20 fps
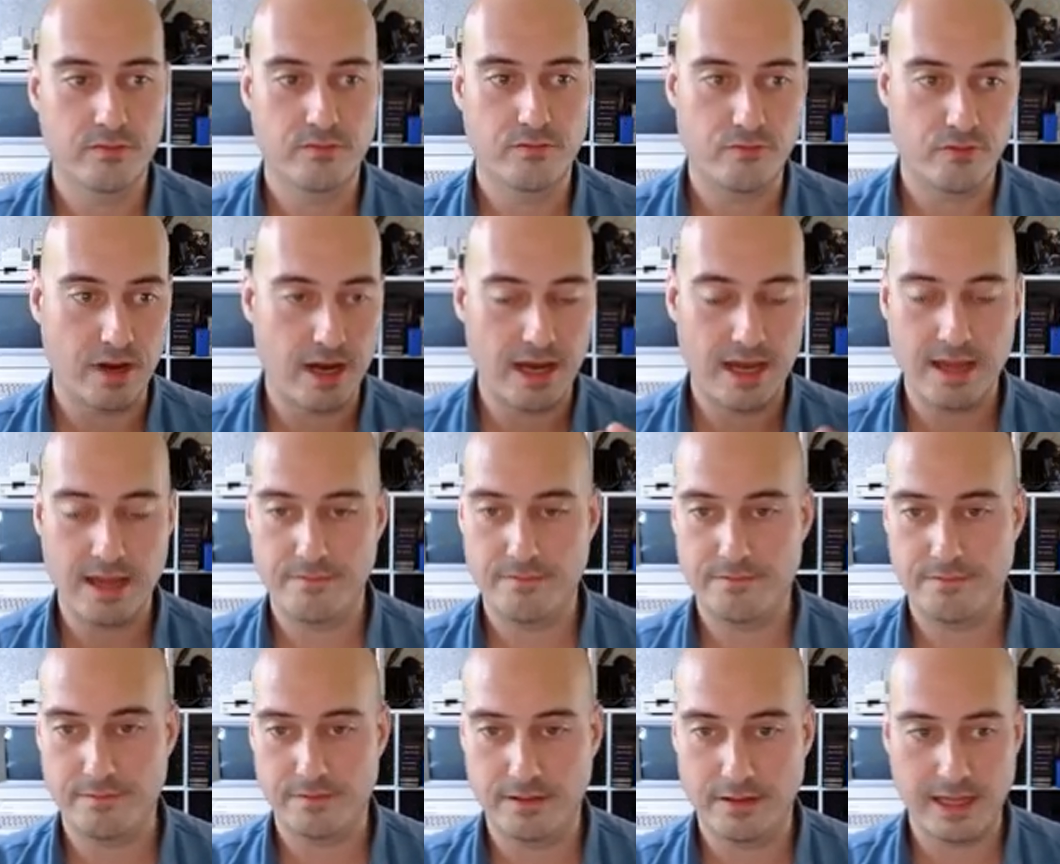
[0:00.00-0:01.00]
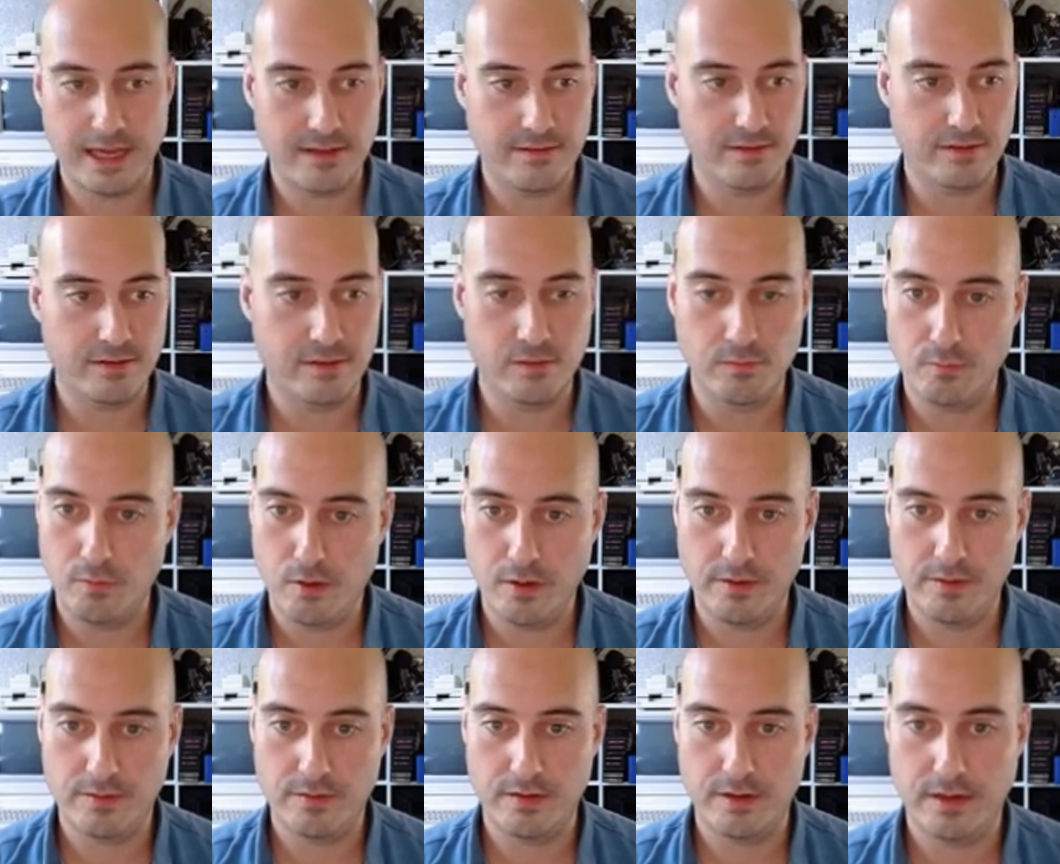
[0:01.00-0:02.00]
drive letter you
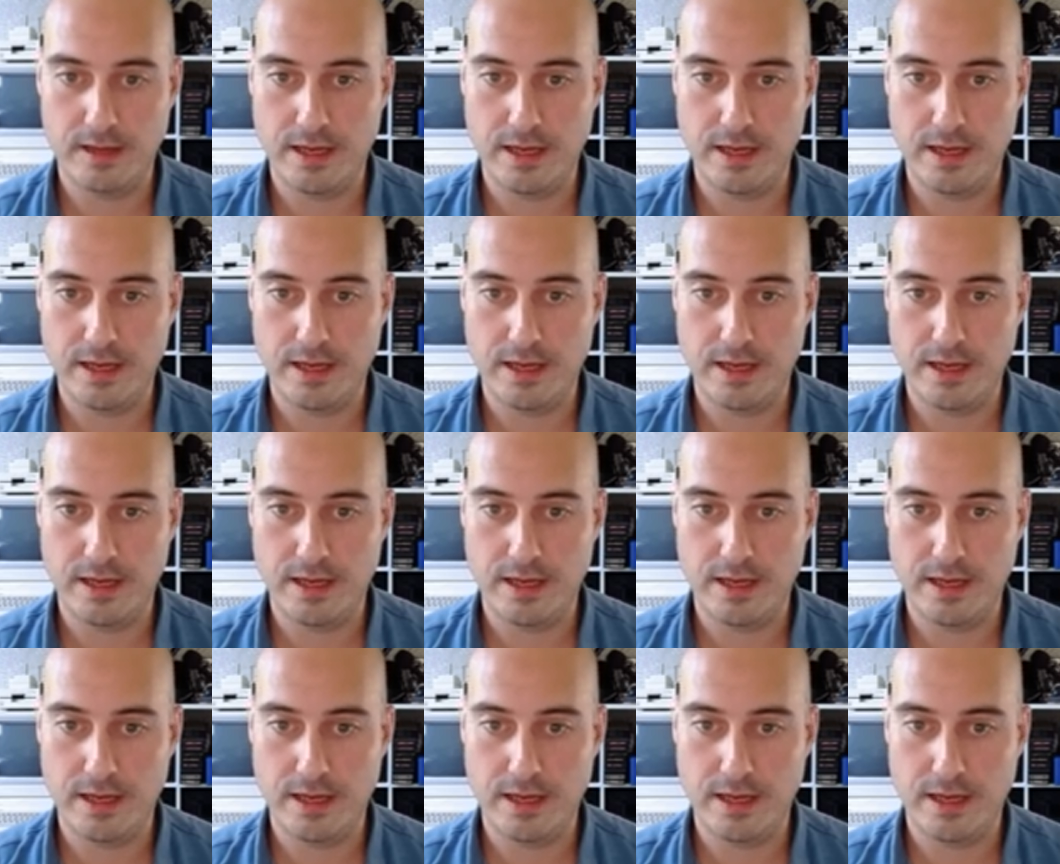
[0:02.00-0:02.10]
want.